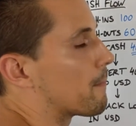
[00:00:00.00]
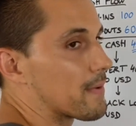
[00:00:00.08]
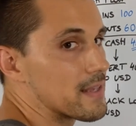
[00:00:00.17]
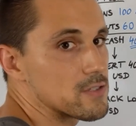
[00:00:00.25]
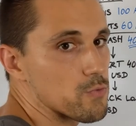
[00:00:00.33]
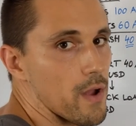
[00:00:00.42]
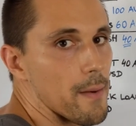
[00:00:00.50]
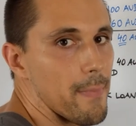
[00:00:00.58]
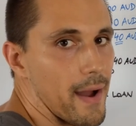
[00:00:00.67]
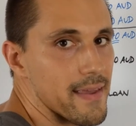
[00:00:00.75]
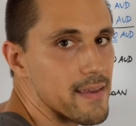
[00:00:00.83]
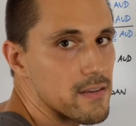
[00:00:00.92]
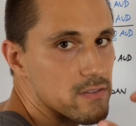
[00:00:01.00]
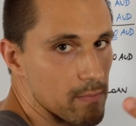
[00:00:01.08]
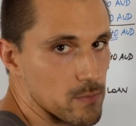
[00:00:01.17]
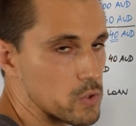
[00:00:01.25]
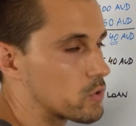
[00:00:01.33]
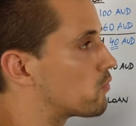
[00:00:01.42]
means we're buying
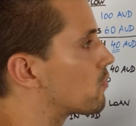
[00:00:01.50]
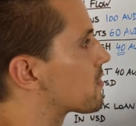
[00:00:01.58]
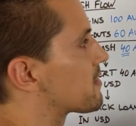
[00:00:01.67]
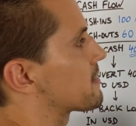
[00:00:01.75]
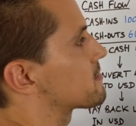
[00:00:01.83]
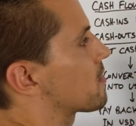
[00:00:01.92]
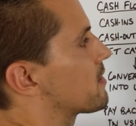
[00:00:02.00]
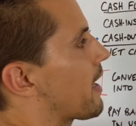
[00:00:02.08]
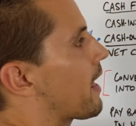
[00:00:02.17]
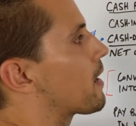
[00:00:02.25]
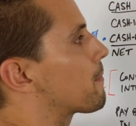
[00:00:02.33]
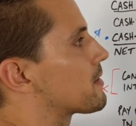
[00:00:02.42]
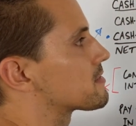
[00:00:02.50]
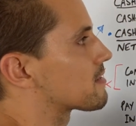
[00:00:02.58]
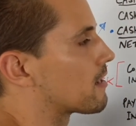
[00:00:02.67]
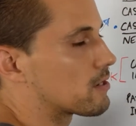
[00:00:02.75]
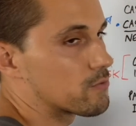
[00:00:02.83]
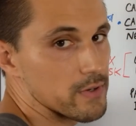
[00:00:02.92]
some tool that's gonna help us
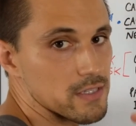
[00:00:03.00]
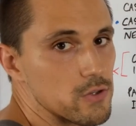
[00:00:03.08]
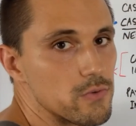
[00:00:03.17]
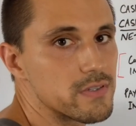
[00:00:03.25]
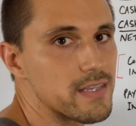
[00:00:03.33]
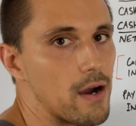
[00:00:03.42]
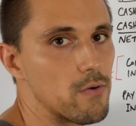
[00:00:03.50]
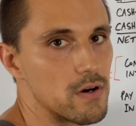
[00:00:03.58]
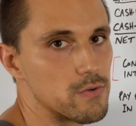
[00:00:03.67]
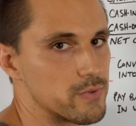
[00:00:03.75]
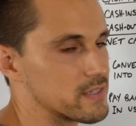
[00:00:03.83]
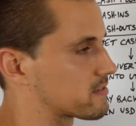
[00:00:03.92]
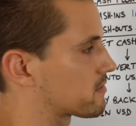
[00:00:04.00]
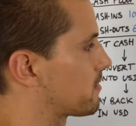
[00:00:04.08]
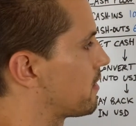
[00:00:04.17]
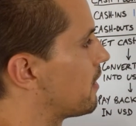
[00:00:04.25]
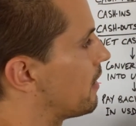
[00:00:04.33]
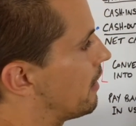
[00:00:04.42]
reduce our risk.
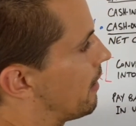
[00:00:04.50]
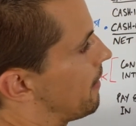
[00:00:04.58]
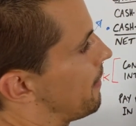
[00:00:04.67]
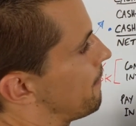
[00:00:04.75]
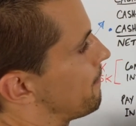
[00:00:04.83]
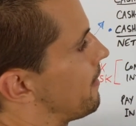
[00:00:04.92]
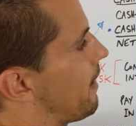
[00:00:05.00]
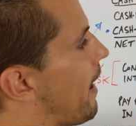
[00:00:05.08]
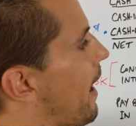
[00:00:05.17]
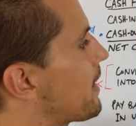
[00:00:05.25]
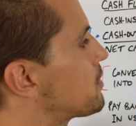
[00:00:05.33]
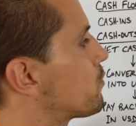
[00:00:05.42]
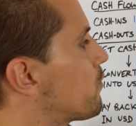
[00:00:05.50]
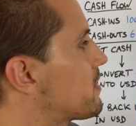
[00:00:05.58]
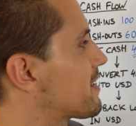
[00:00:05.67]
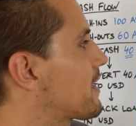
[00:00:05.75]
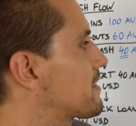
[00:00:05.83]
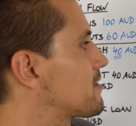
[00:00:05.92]
I don't want
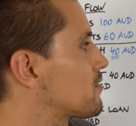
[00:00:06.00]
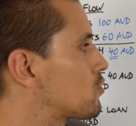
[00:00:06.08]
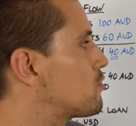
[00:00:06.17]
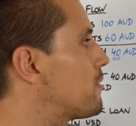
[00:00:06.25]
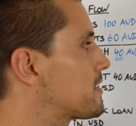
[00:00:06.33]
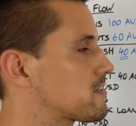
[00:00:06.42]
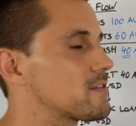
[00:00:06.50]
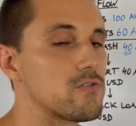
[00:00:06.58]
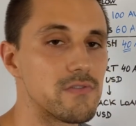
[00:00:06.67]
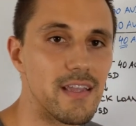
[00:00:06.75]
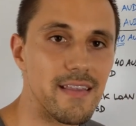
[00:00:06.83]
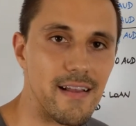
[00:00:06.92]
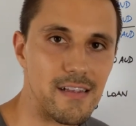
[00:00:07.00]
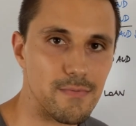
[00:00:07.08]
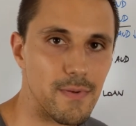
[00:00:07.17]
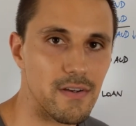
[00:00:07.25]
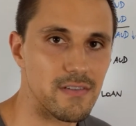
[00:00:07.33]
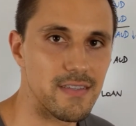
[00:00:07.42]
to get too much into details
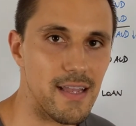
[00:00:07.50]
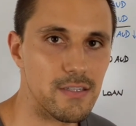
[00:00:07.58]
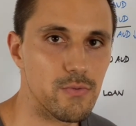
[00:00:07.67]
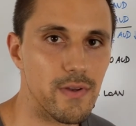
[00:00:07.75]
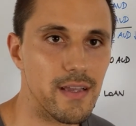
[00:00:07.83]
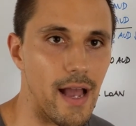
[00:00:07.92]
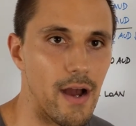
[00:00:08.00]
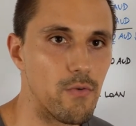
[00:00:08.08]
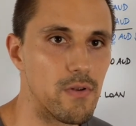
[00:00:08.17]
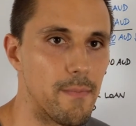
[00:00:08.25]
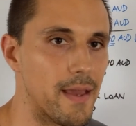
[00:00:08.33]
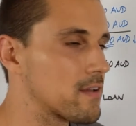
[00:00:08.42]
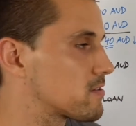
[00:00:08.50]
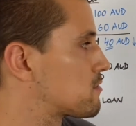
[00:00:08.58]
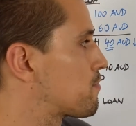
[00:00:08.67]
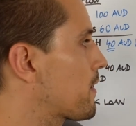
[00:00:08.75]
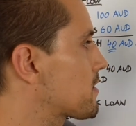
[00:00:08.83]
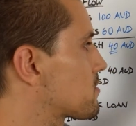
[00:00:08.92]
because next week I will make a
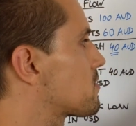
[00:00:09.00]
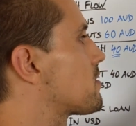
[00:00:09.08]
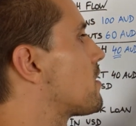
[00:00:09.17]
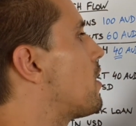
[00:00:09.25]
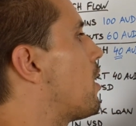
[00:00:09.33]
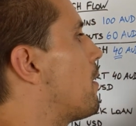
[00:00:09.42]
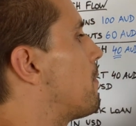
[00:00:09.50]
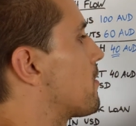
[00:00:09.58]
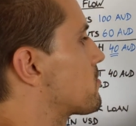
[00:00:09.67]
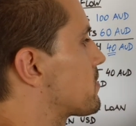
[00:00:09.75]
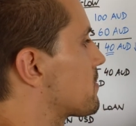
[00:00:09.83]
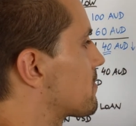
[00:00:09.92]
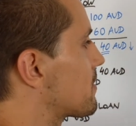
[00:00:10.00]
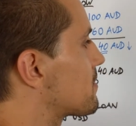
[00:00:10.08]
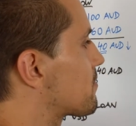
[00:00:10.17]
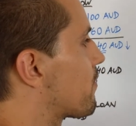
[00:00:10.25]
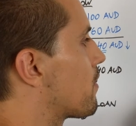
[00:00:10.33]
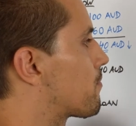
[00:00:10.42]
special about these
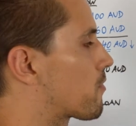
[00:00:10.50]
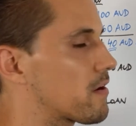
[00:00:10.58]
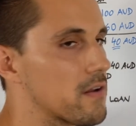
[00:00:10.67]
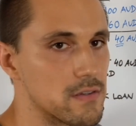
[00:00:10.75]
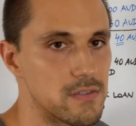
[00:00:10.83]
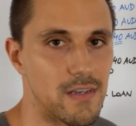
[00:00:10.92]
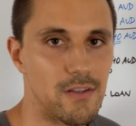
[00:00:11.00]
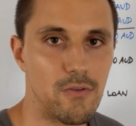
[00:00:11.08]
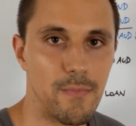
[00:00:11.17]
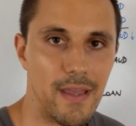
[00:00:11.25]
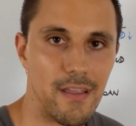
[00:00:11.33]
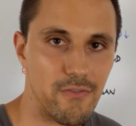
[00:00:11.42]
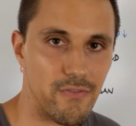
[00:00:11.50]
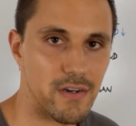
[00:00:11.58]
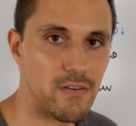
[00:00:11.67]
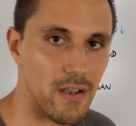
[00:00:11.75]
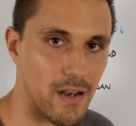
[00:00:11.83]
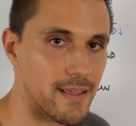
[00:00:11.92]
4 products here to make it
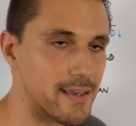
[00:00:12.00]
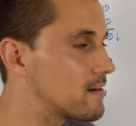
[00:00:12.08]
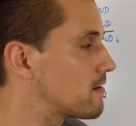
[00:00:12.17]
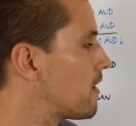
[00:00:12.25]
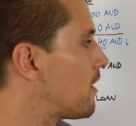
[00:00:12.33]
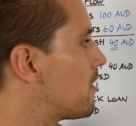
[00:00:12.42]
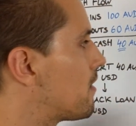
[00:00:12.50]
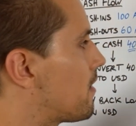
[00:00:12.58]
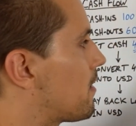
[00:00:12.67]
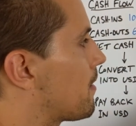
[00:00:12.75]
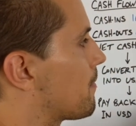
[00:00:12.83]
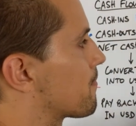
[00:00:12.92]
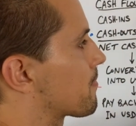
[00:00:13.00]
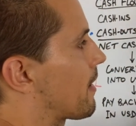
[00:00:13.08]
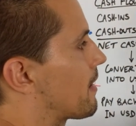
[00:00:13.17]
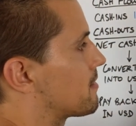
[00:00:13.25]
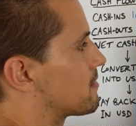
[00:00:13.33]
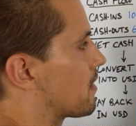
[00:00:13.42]
very clear.
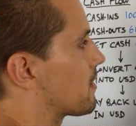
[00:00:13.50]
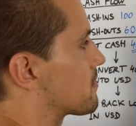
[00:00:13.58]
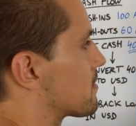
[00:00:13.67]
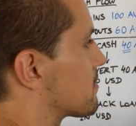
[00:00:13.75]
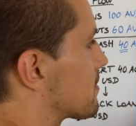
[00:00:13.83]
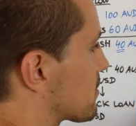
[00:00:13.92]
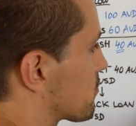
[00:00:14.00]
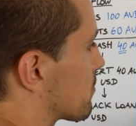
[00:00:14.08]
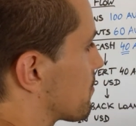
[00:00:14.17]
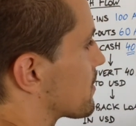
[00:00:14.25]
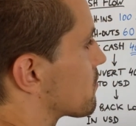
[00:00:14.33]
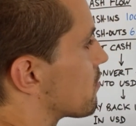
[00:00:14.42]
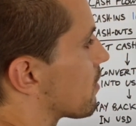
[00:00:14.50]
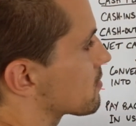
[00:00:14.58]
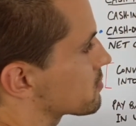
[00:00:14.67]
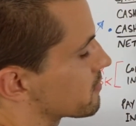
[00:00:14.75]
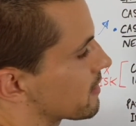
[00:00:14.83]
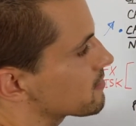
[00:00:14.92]
This would be too
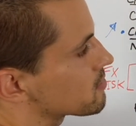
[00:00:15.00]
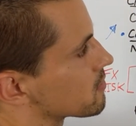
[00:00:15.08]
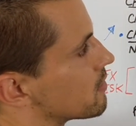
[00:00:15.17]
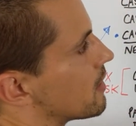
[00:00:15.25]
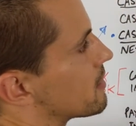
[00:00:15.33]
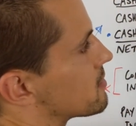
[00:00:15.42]
long today, so